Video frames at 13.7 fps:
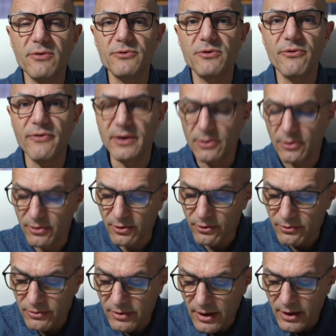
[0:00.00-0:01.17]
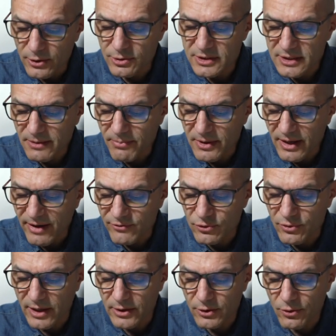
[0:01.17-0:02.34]
of the failure load, you simply have to
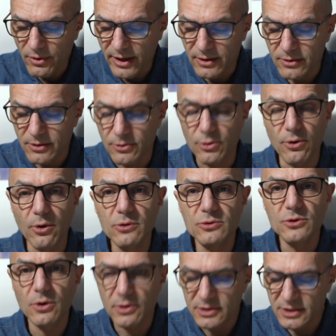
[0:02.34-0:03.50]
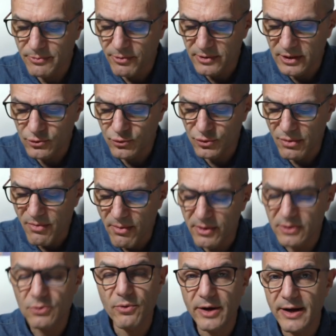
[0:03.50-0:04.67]
calculate the load corresponding to the
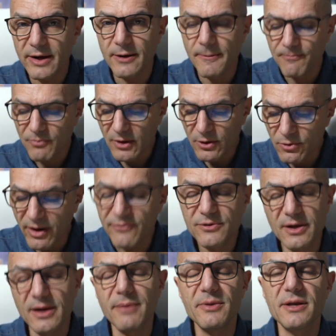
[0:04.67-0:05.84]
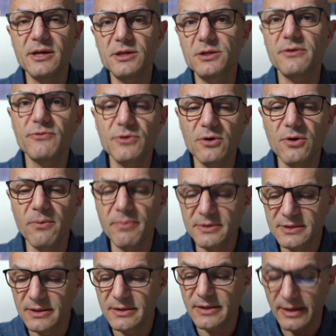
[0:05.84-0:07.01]
moment where you have delamination of the
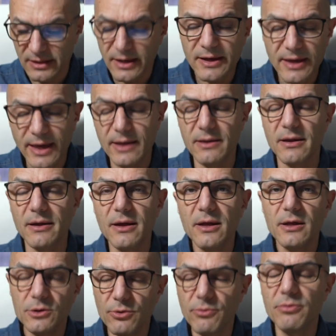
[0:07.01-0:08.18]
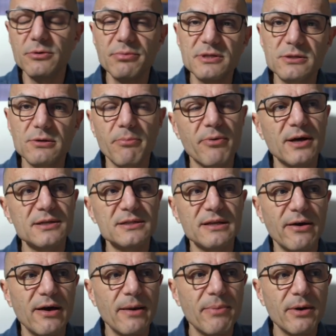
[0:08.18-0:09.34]
composite. And again, you would be surprised
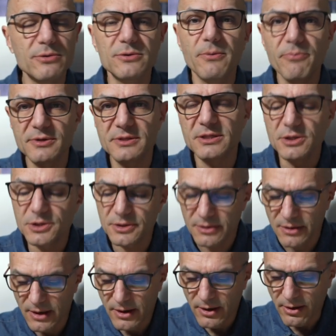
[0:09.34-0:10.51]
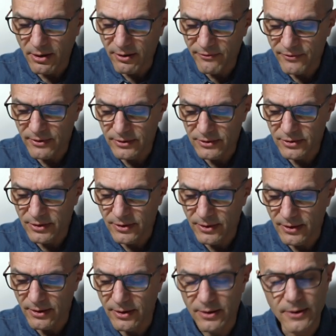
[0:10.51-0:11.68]
about the precision of
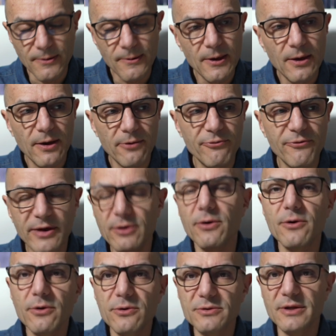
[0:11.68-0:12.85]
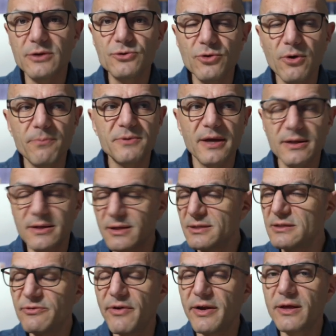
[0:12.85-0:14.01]
the failure load that you obtain that
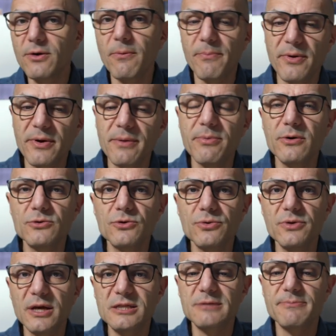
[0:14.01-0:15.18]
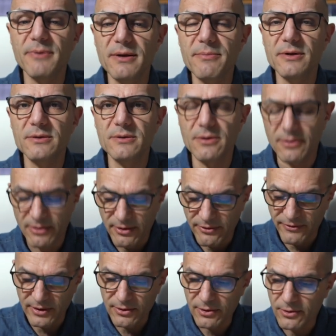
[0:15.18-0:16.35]
is very comparable to the experimental
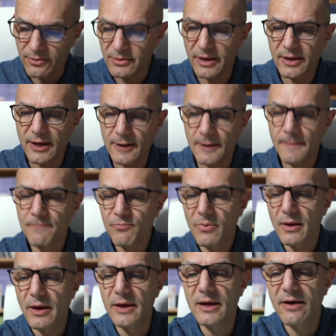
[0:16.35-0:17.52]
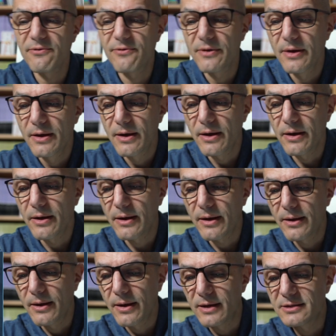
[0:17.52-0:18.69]
failure load. Again, I have
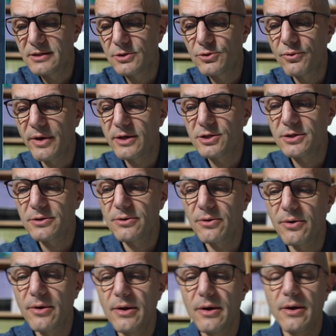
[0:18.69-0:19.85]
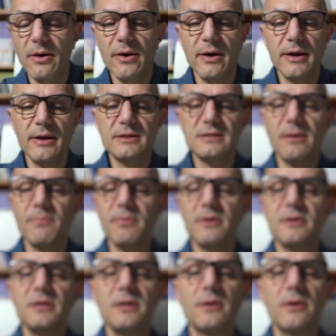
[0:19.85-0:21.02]
a situation, an example
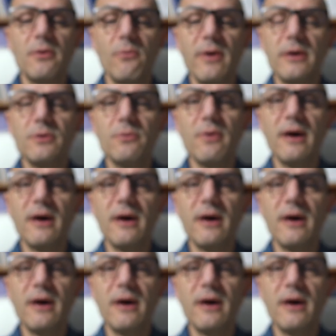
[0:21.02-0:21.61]
here where you